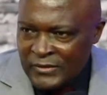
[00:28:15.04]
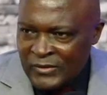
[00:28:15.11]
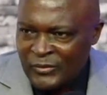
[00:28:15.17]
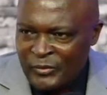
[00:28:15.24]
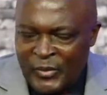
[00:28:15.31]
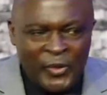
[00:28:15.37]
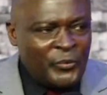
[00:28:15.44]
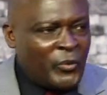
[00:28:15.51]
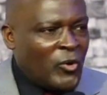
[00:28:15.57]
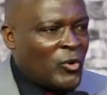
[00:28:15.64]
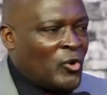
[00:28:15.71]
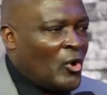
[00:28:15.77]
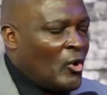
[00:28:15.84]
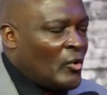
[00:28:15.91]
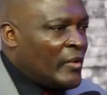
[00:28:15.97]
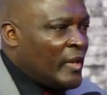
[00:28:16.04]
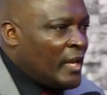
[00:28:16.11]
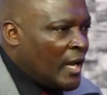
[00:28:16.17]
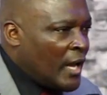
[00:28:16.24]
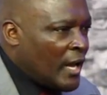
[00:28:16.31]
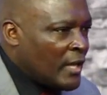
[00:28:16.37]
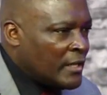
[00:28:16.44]
People go
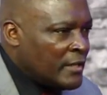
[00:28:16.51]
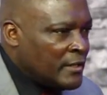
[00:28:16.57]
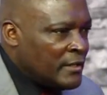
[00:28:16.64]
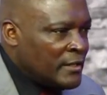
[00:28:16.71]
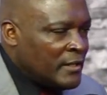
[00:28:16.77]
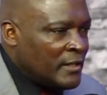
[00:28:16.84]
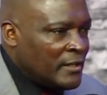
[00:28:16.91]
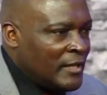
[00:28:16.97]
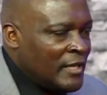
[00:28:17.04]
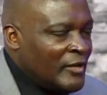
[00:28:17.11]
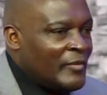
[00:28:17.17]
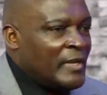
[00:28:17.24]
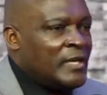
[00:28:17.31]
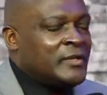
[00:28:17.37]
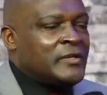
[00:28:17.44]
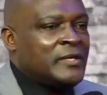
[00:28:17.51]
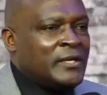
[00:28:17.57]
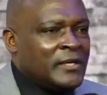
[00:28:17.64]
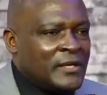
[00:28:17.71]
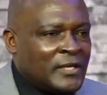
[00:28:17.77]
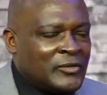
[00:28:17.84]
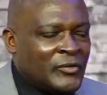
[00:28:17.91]
there. They even
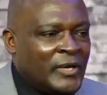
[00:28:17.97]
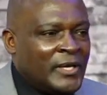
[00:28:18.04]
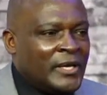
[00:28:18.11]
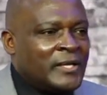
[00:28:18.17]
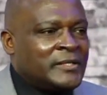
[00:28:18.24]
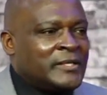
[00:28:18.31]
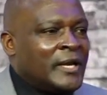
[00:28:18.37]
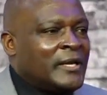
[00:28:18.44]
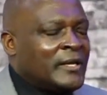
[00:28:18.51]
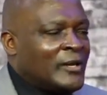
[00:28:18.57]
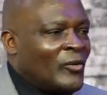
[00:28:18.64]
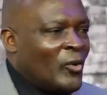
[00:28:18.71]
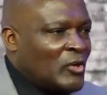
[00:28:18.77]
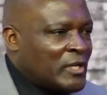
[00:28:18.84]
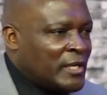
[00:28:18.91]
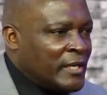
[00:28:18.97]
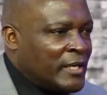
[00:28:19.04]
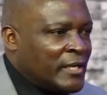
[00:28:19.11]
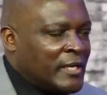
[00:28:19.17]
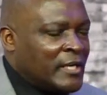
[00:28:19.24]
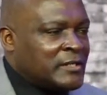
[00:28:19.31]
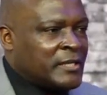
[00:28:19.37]
think that when they take the water, they
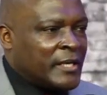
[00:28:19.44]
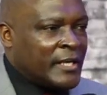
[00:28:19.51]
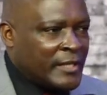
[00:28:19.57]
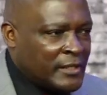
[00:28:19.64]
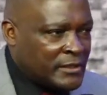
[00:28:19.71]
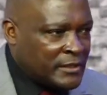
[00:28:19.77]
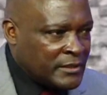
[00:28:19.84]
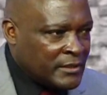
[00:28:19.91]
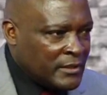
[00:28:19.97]
get healed.